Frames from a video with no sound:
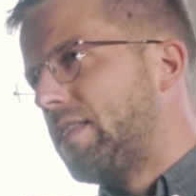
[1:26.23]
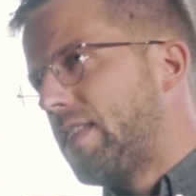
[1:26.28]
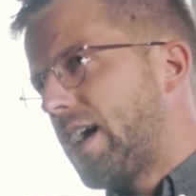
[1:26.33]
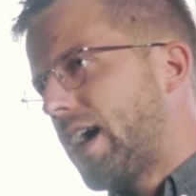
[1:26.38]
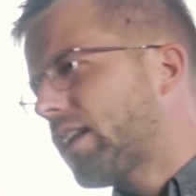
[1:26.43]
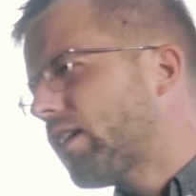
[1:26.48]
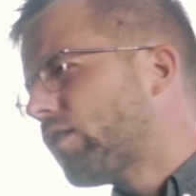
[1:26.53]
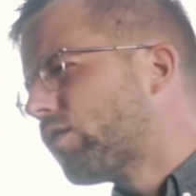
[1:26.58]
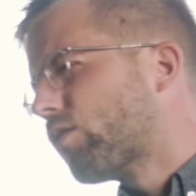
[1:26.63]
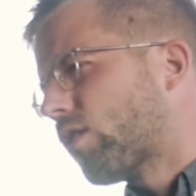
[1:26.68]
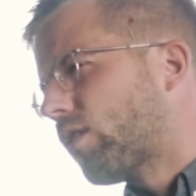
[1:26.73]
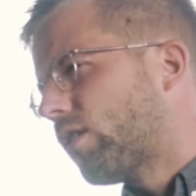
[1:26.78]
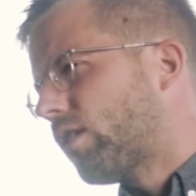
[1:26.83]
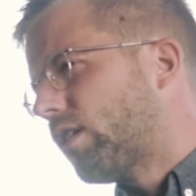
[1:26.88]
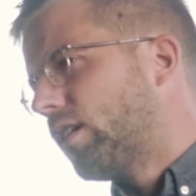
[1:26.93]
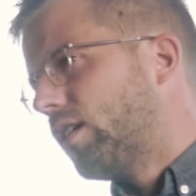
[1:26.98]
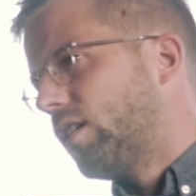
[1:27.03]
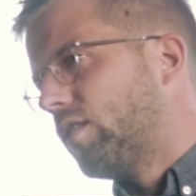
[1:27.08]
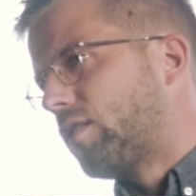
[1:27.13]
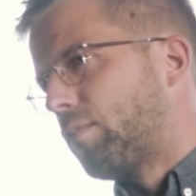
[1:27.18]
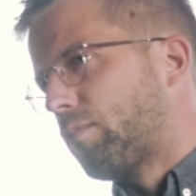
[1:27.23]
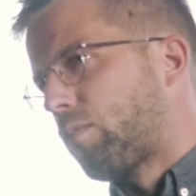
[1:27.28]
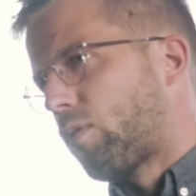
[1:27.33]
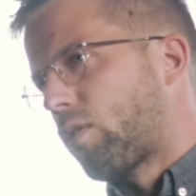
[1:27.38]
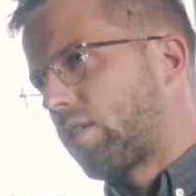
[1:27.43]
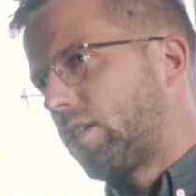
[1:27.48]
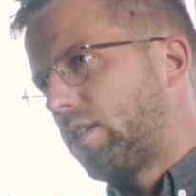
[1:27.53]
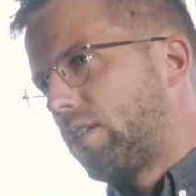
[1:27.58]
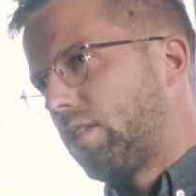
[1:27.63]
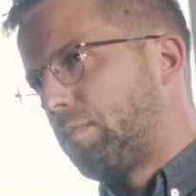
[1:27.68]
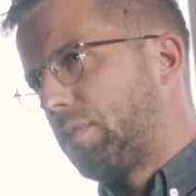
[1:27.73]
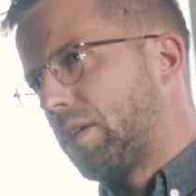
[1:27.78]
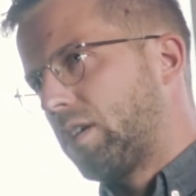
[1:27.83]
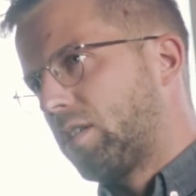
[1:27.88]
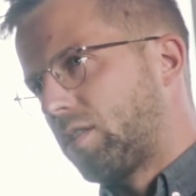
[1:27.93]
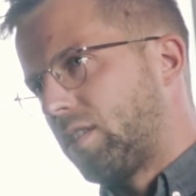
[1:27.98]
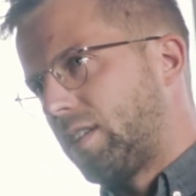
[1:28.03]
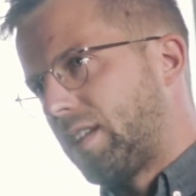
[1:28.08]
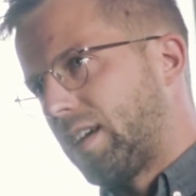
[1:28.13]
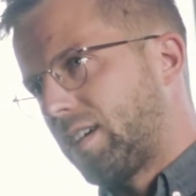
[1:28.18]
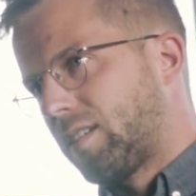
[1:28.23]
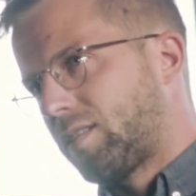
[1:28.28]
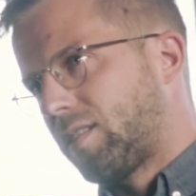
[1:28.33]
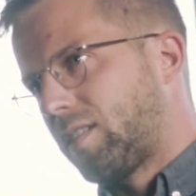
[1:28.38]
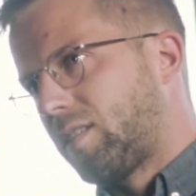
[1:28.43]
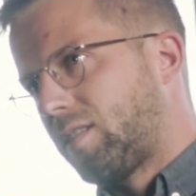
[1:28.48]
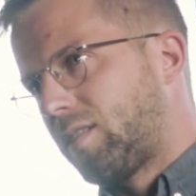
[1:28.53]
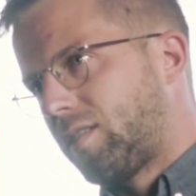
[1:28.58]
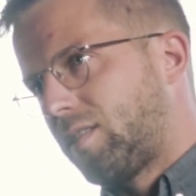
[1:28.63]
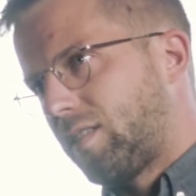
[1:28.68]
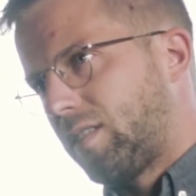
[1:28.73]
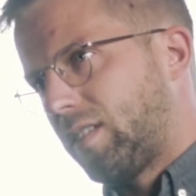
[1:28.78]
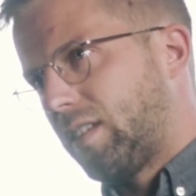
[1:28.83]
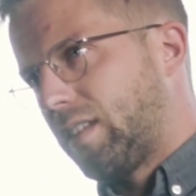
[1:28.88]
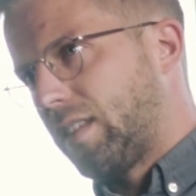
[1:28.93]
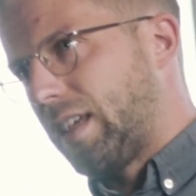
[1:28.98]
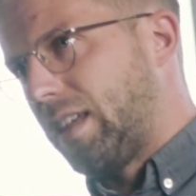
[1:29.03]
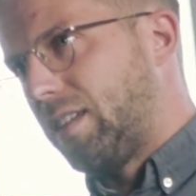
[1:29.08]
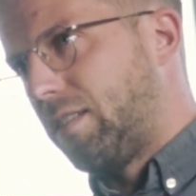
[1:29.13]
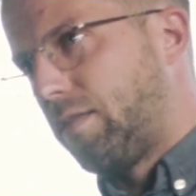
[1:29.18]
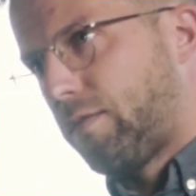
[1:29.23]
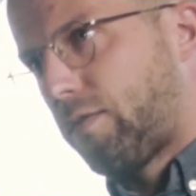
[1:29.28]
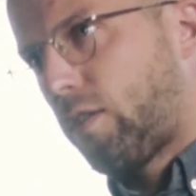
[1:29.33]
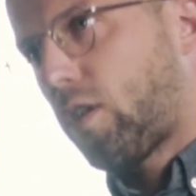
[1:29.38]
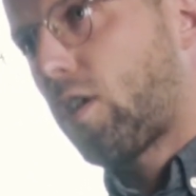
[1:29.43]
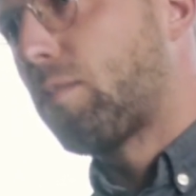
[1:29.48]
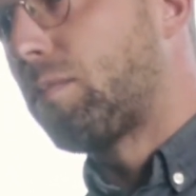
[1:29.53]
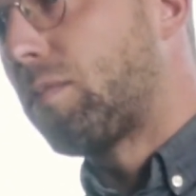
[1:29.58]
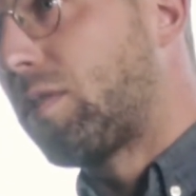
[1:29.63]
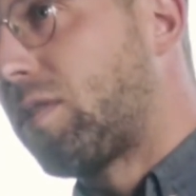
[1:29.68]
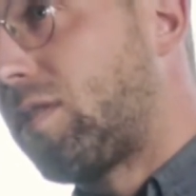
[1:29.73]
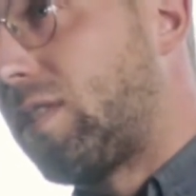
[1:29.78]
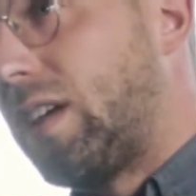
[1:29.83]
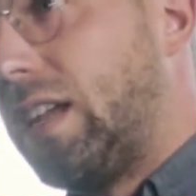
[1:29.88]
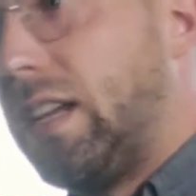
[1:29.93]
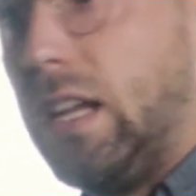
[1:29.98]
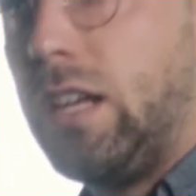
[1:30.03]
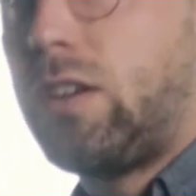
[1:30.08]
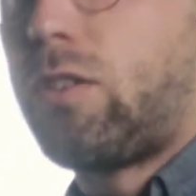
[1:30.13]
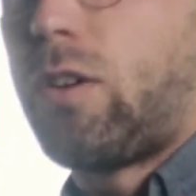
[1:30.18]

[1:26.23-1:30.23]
That in turn is important because it tells us that firms and